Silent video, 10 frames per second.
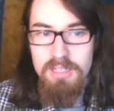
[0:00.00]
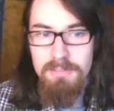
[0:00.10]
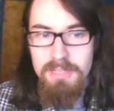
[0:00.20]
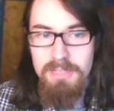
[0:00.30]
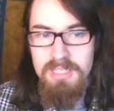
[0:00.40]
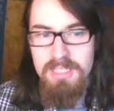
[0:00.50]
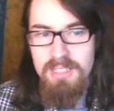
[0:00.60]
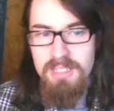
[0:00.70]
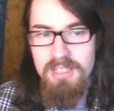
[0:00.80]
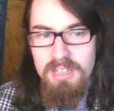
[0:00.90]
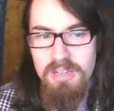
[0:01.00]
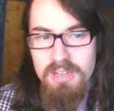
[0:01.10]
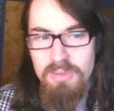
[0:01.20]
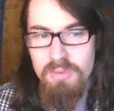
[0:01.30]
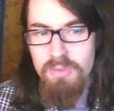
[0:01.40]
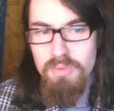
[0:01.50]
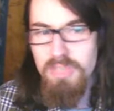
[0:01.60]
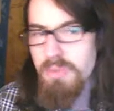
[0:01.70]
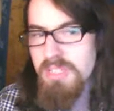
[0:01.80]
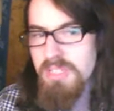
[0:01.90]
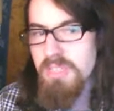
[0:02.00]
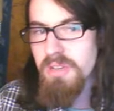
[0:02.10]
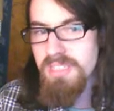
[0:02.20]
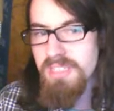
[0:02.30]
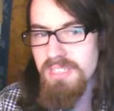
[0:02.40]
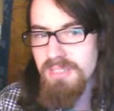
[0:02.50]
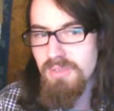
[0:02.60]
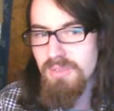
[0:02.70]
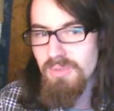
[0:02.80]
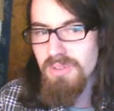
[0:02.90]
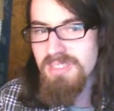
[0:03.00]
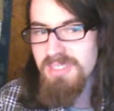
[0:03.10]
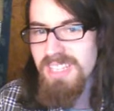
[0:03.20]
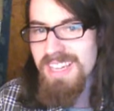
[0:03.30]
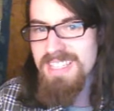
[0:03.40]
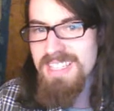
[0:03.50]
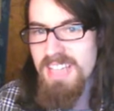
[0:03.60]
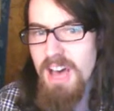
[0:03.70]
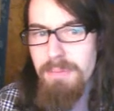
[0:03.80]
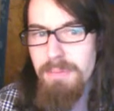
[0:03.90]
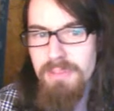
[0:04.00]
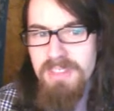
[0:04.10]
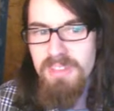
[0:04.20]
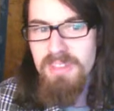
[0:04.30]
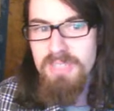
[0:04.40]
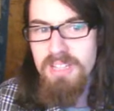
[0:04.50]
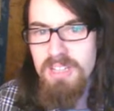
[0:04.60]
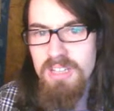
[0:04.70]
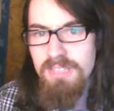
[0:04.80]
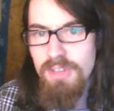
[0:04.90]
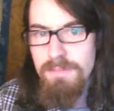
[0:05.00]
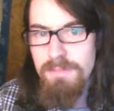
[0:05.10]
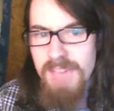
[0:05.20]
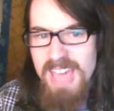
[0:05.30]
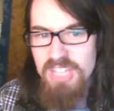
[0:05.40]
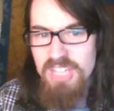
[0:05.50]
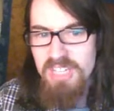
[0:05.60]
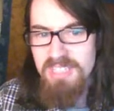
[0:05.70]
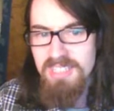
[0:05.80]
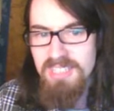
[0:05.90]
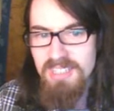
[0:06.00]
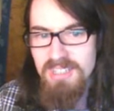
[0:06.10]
what I wanted to ask is, what is up with those last few pages?